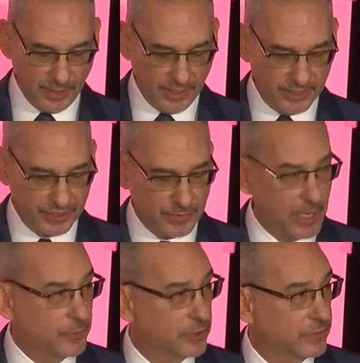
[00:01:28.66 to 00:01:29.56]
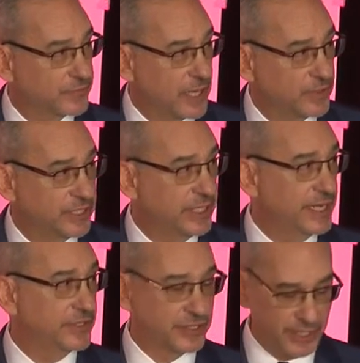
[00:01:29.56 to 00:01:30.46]
In September of
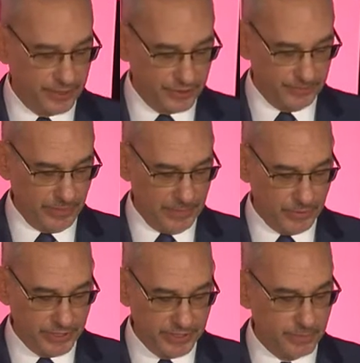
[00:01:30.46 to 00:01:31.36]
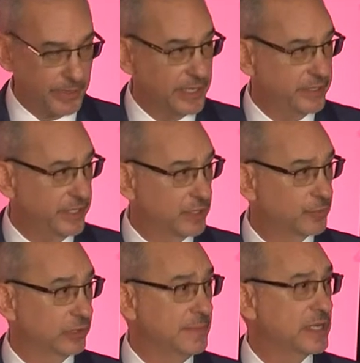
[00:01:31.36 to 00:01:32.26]
1786, he participated in a
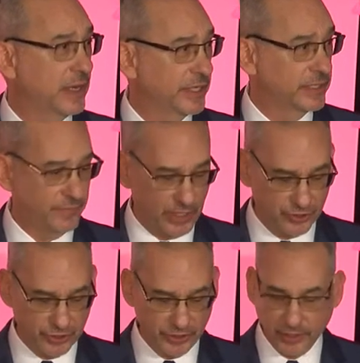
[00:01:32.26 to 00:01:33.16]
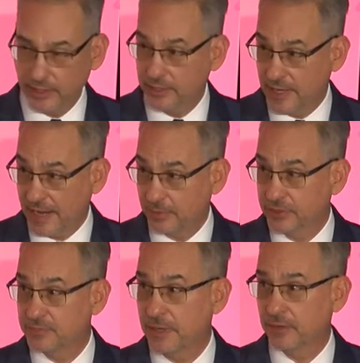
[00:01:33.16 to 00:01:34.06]
preliminary convention in
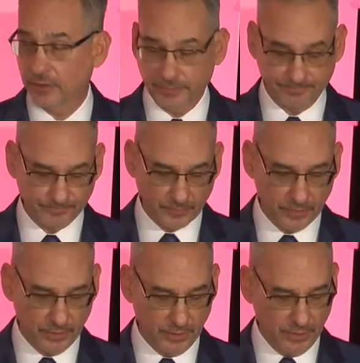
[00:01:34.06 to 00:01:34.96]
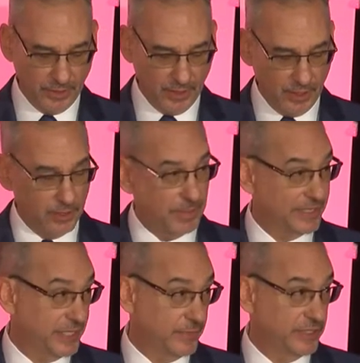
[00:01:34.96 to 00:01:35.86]
Annapolis, Maryland. By
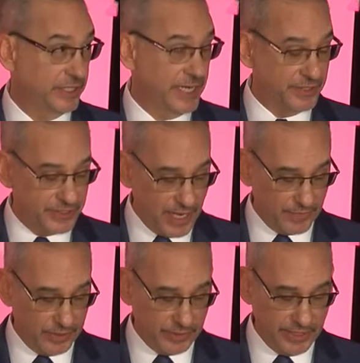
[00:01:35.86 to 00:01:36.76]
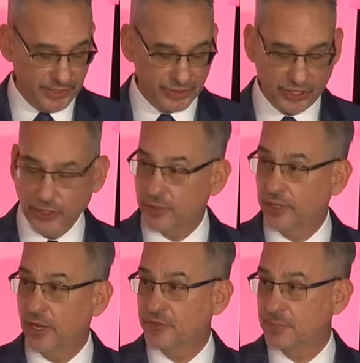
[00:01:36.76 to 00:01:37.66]
1787, he had secured
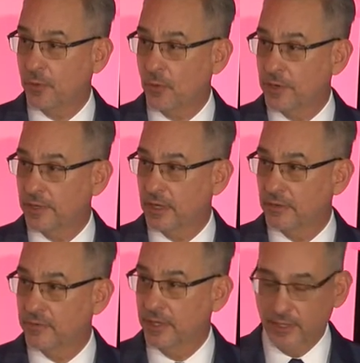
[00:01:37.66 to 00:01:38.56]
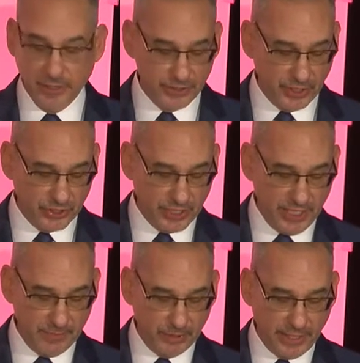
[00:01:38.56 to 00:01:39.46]
enough support of such
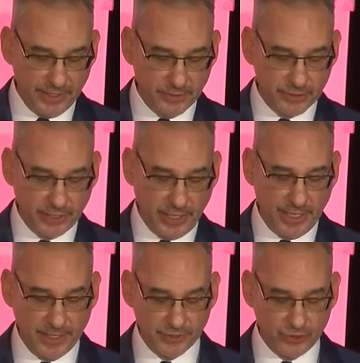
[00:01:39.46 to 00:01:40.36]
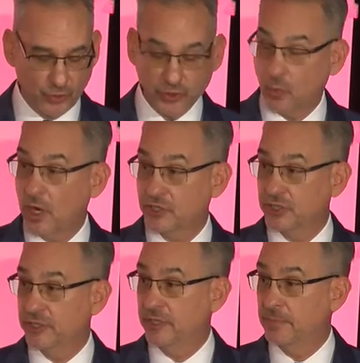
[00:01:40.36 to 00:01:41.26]
key players as George
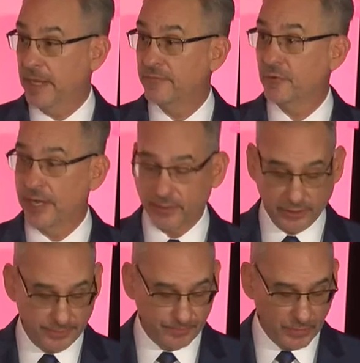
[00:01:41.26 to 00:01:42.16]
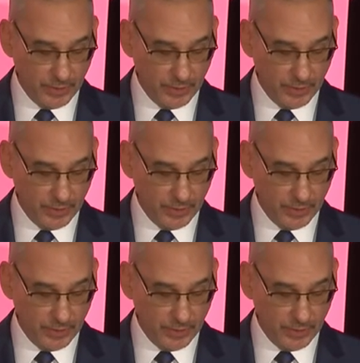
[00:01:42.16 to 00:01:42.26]
Washington and Ben Franklin